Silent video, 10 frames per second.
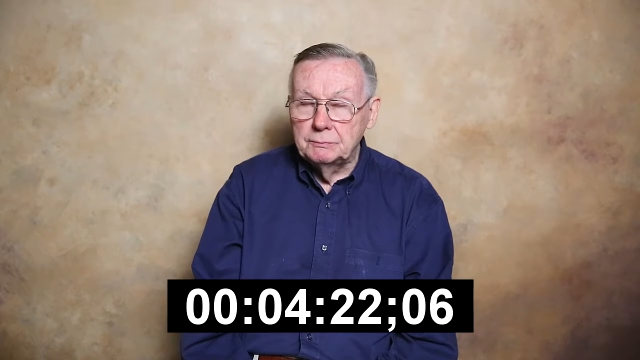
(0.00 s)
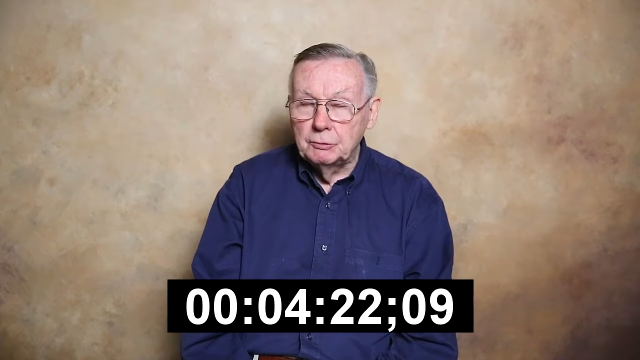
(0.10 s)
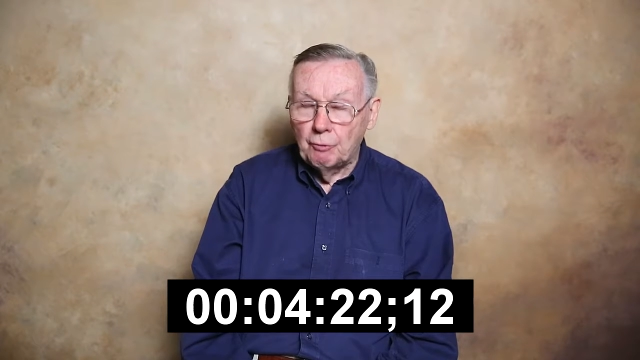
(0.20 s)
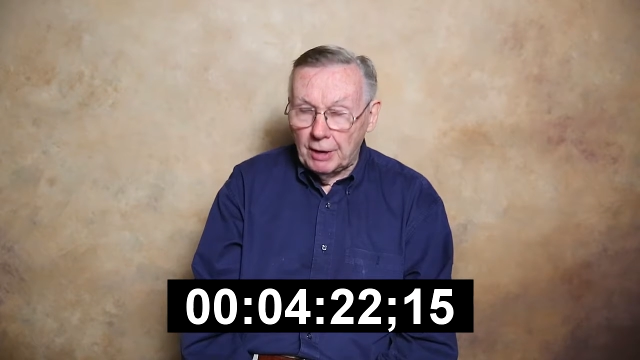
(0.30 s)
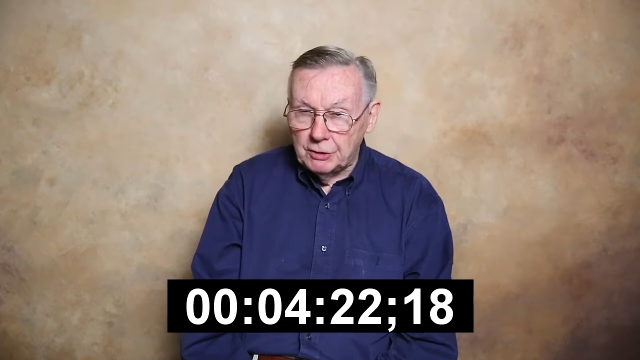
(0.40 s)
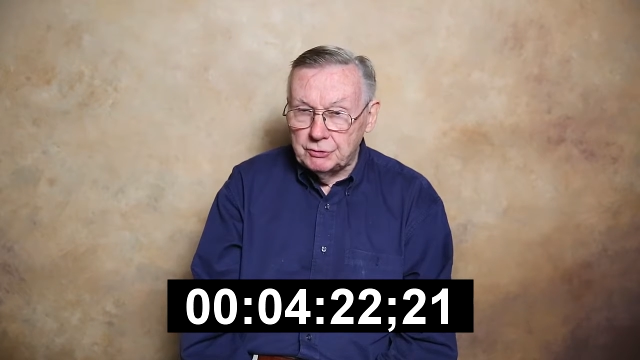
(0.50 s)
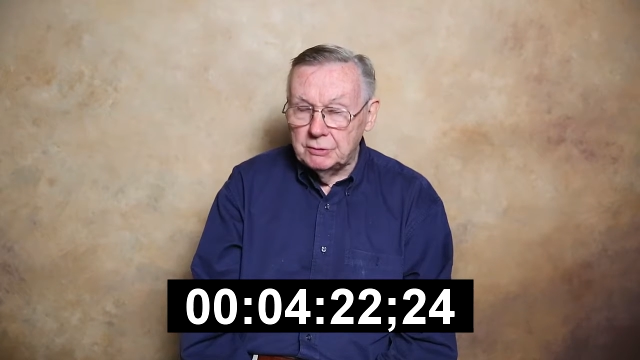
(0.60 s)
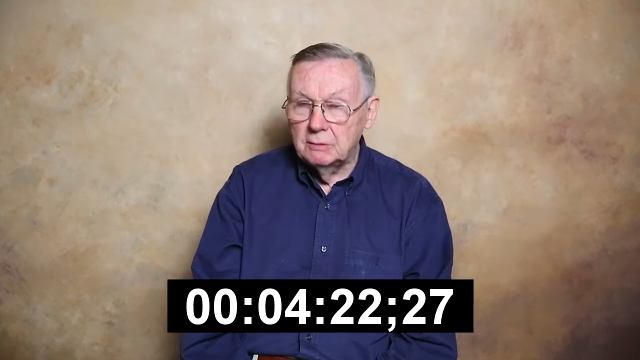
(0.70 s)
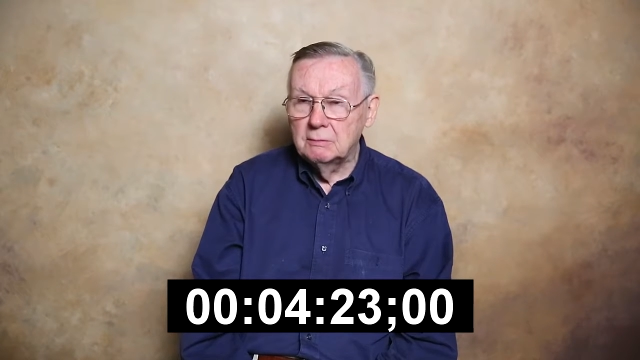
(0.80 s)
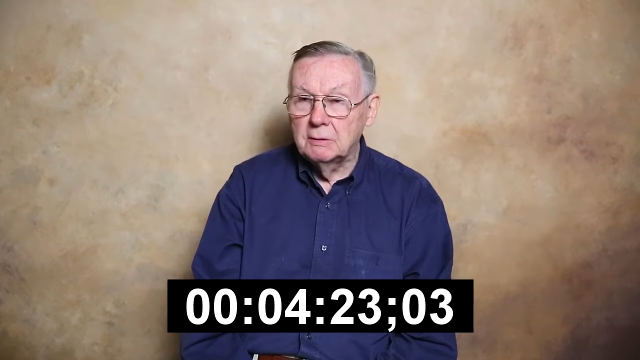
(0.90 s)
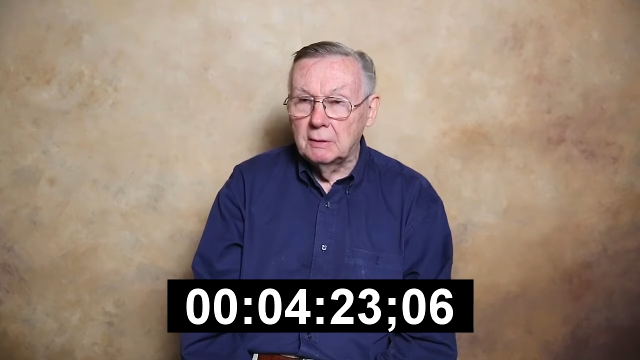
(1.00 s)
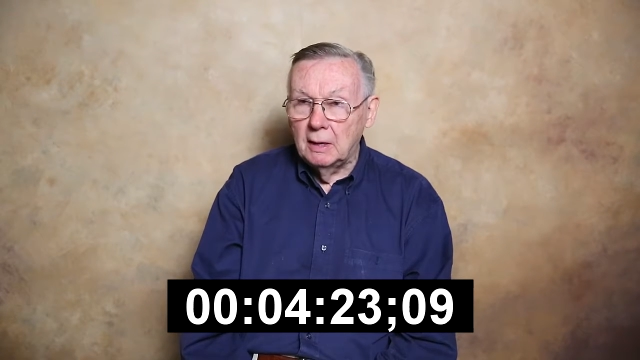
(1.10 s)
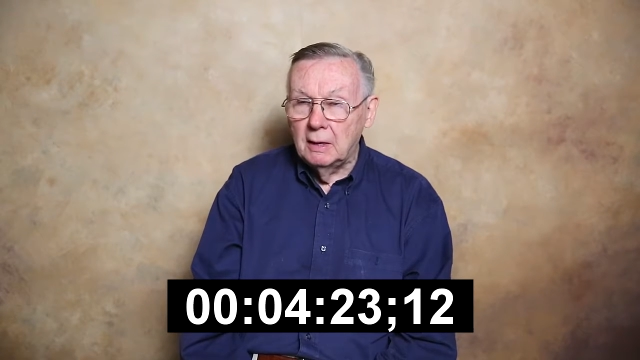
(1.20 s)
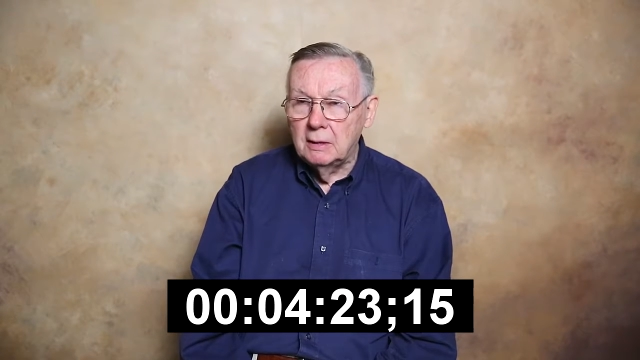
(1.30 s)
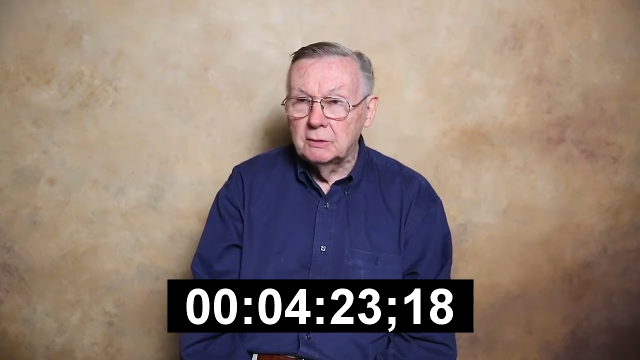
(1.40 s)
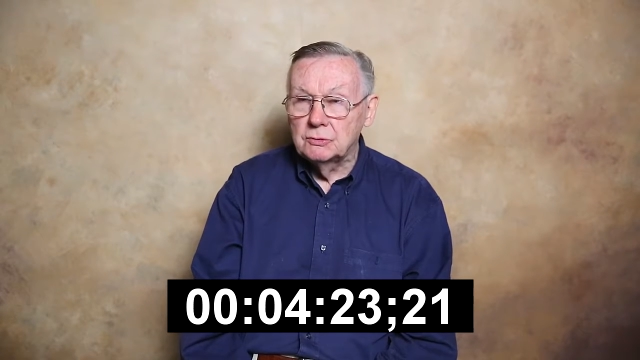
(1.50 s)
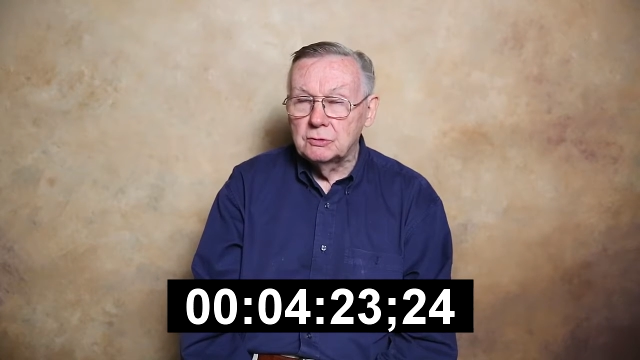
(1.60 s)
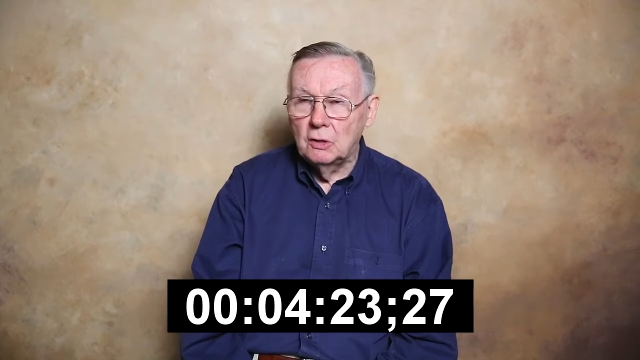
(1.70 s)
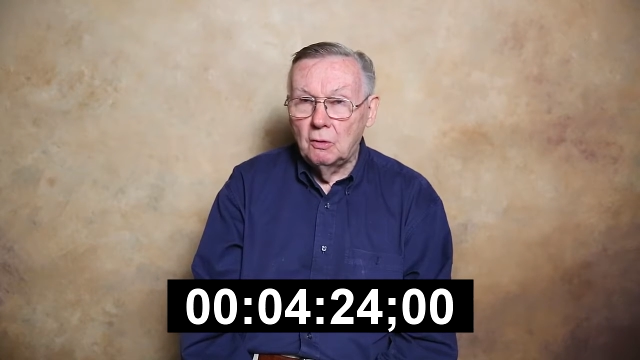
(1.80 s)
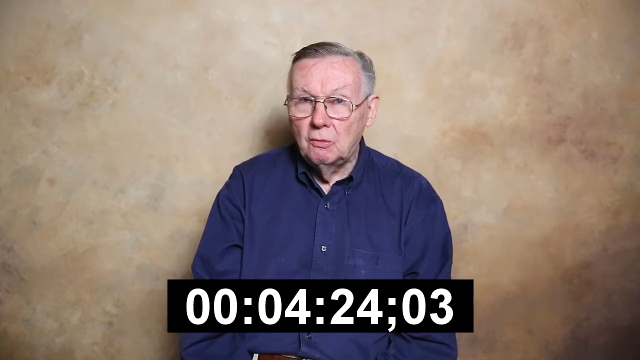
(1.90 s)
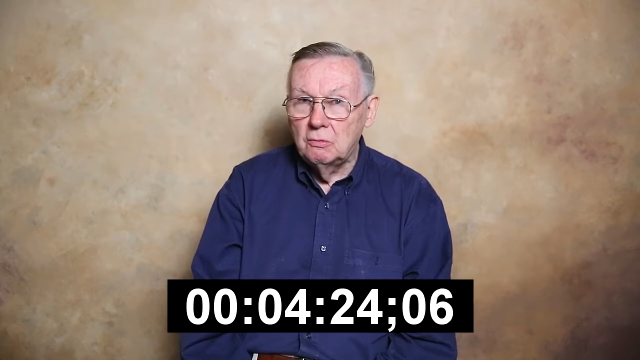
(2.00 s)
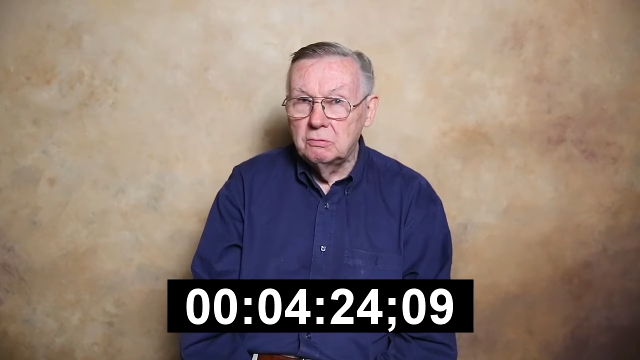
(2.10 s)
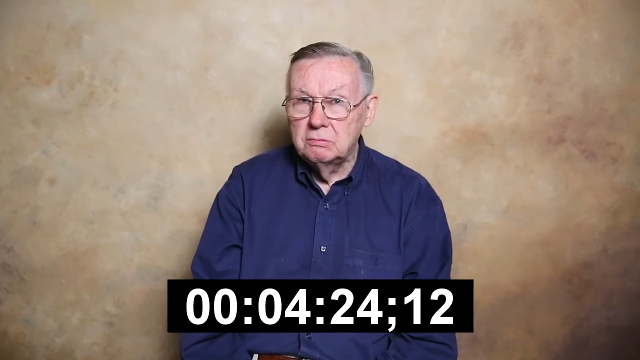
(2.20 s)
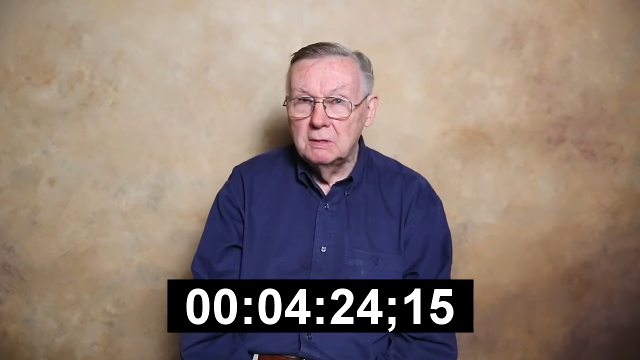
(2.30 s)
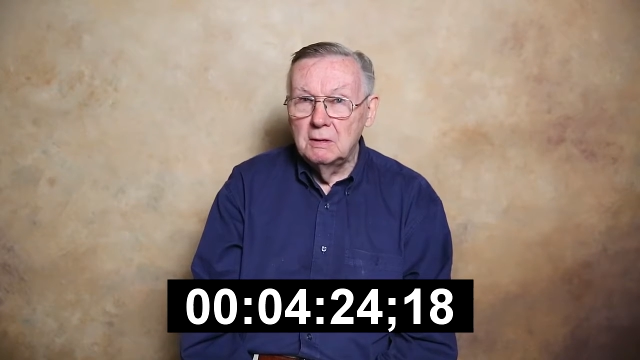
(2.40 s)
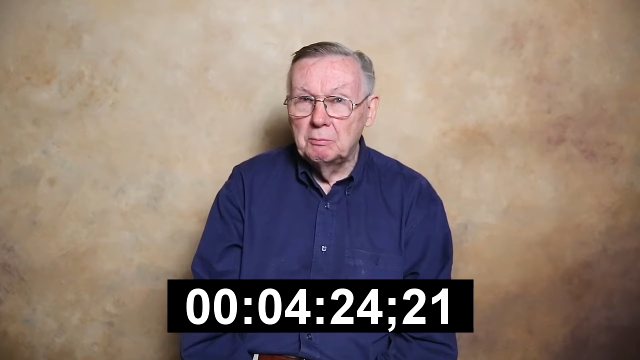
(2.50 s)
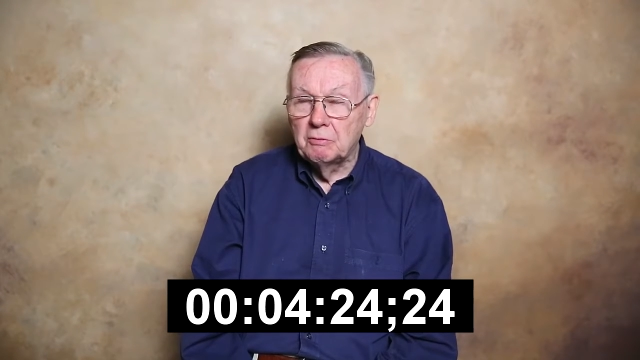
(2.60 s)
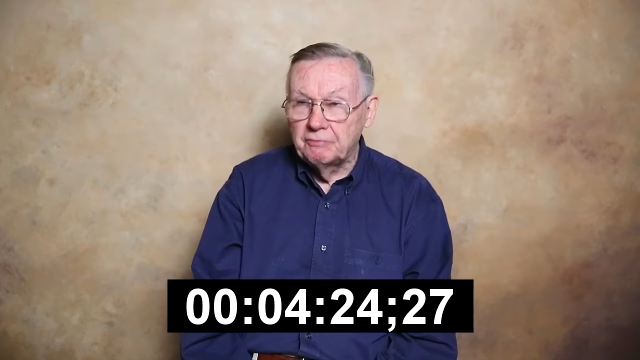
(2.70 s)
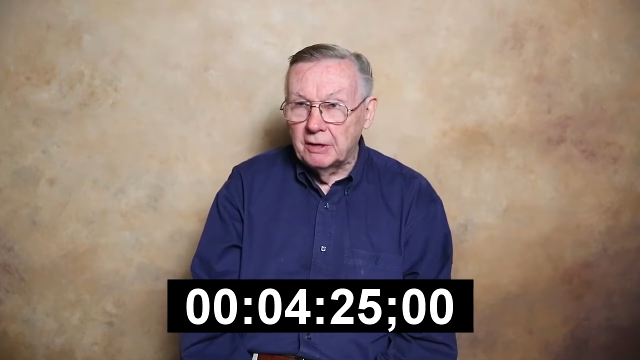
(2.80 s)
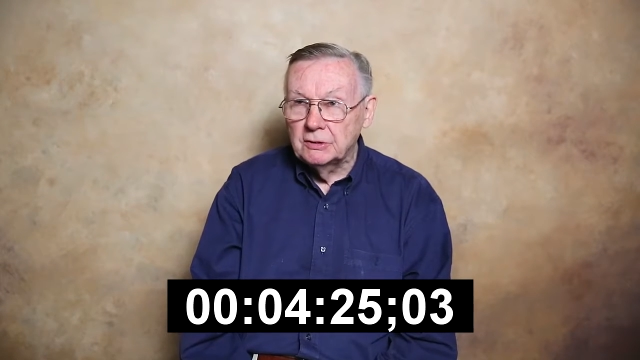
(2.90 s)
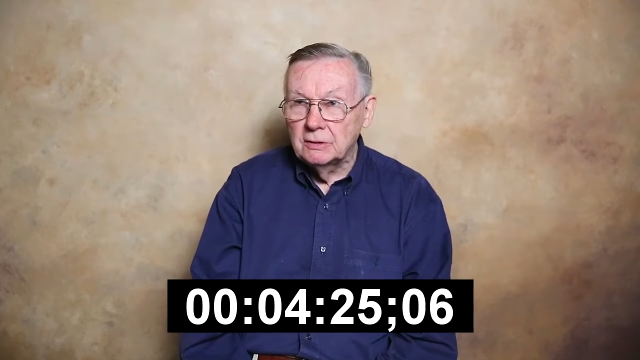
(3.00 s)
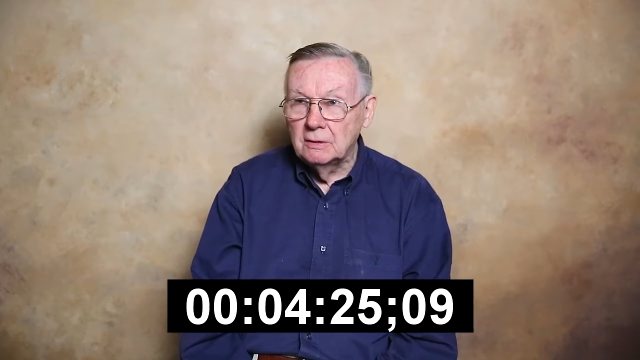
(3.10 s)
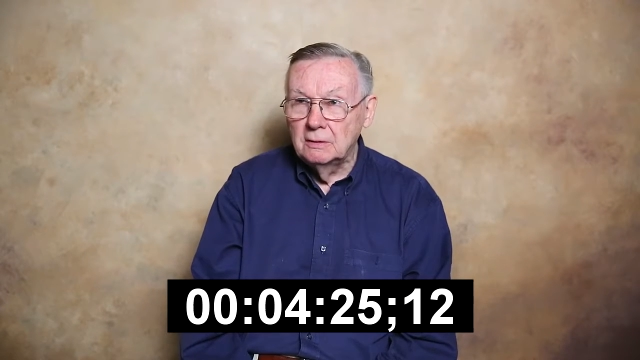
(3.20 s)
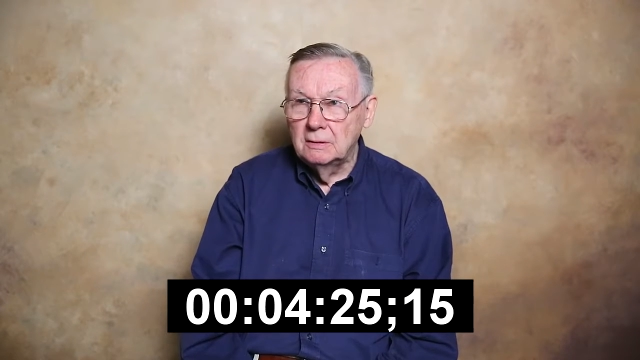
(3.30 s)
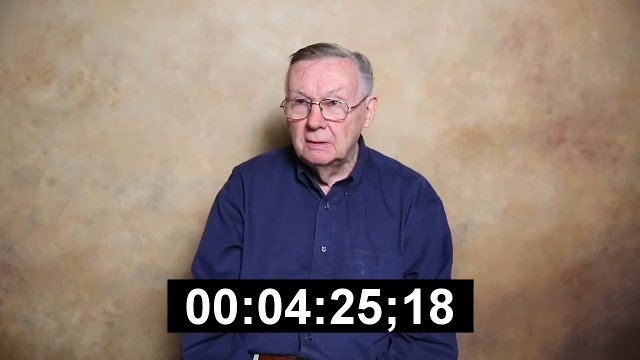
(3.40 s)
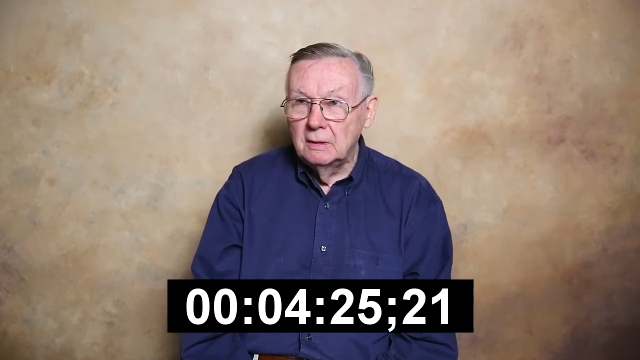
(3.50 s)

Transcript: dress today is so professional.